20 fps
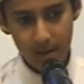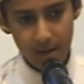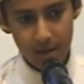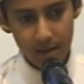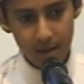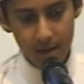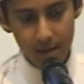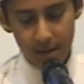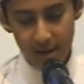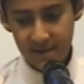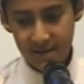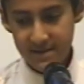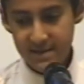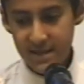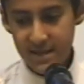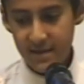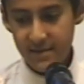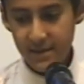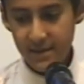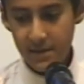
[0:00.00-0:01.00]
and said,
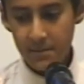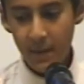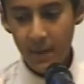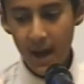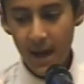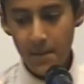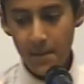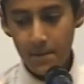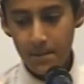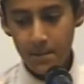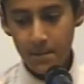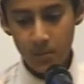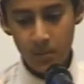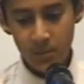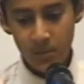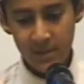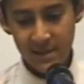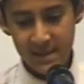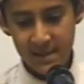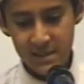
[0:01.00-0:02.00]
Imam,
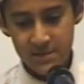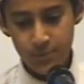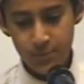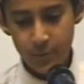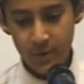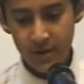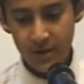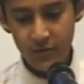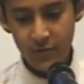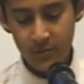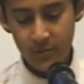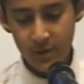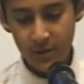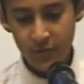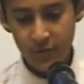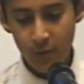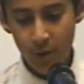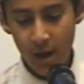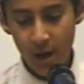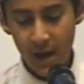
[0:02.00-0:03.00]
please pray for me, for
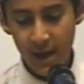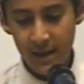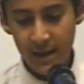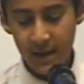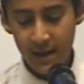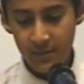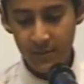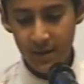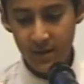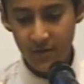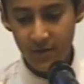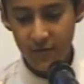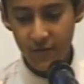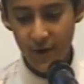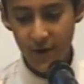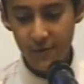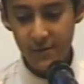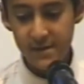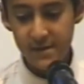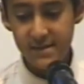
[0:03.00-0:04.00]
I am in a very
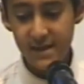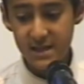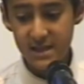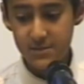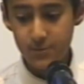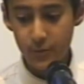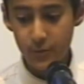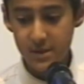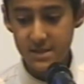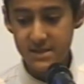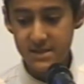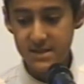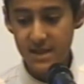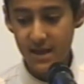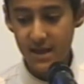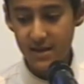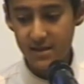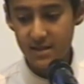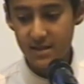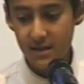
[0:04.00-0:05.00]
desperate state.
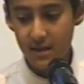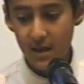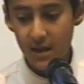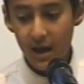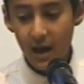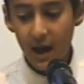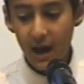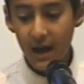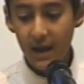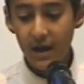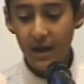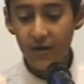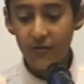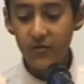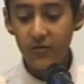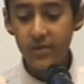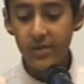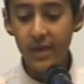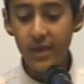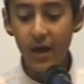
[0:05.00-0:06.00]
I have
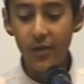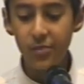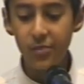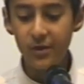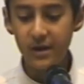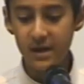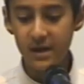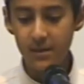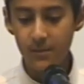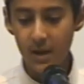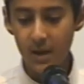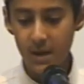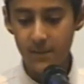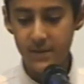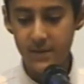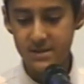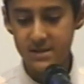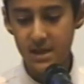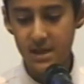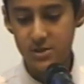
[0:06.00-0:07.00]
nothing in my
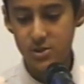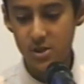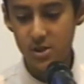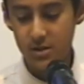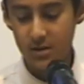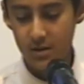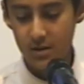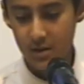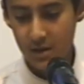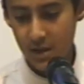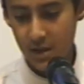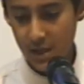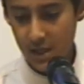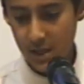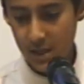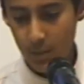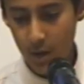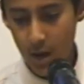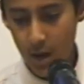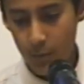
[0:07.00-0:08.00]
possession.
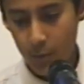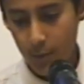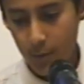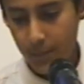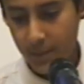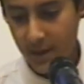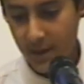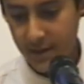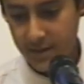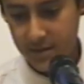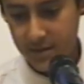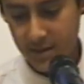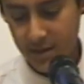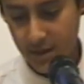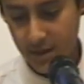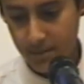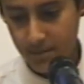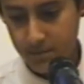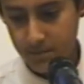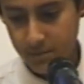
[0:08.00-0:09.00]
Imam replied to him,
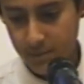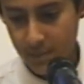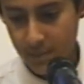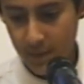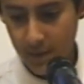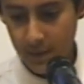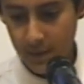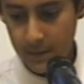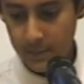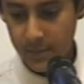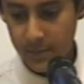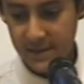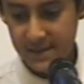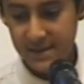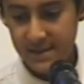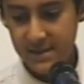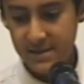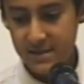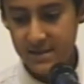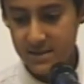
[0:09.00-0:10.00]

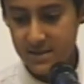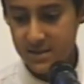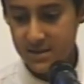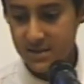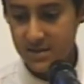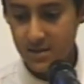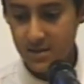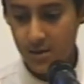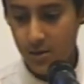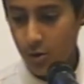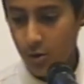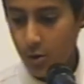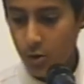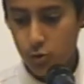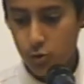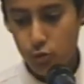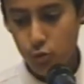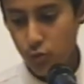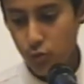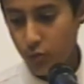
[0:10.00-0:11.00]
please do
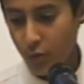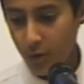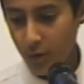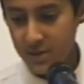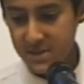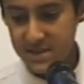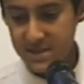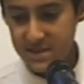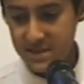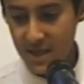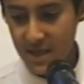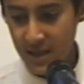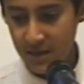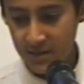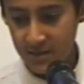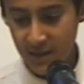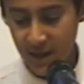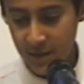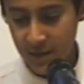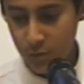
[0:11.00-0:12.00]
not state
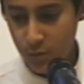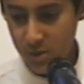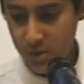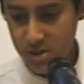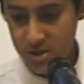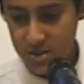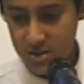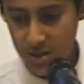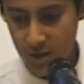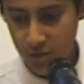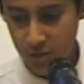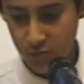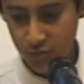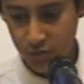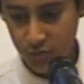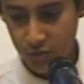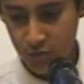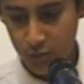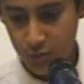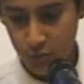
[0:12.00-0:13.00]
that which is
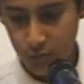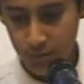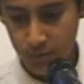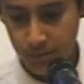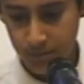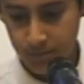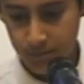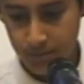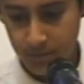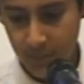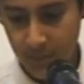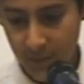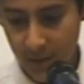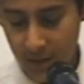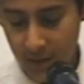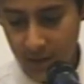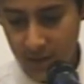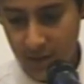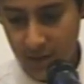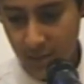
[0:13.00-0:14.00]
untrue. The
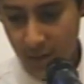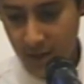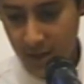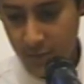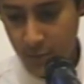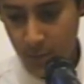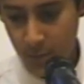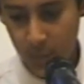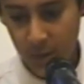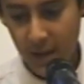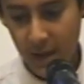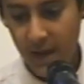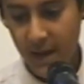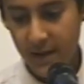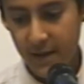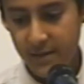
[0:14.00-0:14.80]
man replied,